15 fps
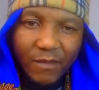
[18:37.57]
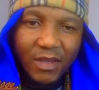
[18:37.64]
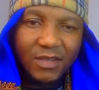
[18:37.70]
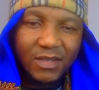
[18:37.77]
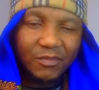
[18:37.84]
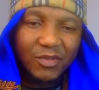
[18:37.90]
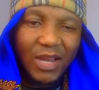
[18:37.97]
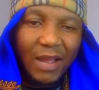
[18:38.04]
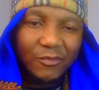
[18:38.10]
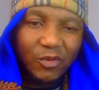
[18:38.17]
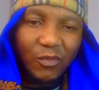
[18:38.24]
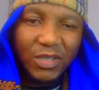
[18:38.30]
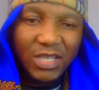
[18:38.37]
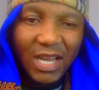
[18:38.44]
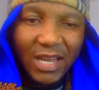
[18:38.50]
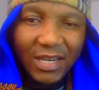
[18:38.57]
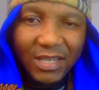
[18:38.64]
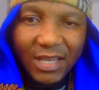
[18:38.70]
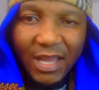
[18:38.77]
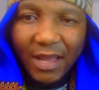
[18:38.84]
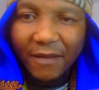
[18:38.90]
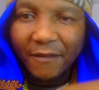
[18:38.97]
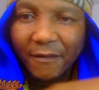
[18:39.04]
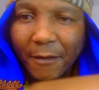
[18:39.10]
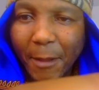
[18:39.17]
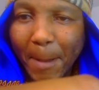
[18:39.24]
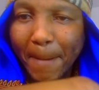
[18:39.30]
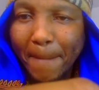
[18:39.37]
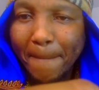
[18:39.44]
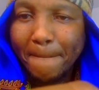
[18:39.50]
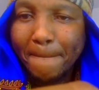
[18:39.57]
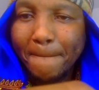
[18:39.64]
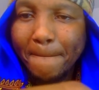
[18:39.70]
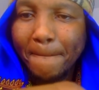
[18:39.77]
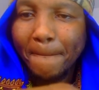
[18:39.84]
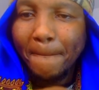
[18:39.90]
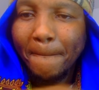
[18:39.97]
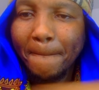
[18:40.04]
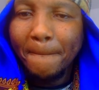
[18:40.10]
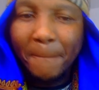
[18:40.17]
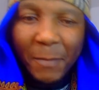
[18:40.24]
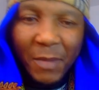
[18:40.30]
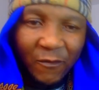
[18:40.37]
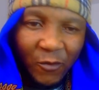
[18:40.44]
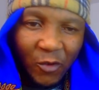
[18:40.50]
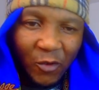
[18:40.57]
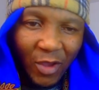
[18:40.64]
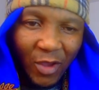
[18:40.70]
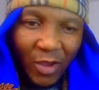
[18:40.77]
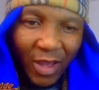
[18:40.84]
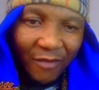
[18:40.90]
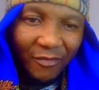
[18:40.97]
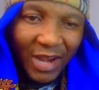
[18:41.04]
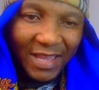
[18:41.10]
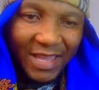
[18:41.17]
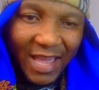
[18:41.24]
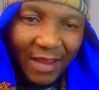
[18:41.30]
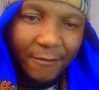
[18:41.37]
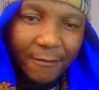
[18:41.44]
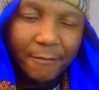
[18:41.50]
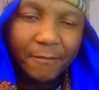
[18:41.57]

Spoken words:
Subscribe to our channel here if you have not yet.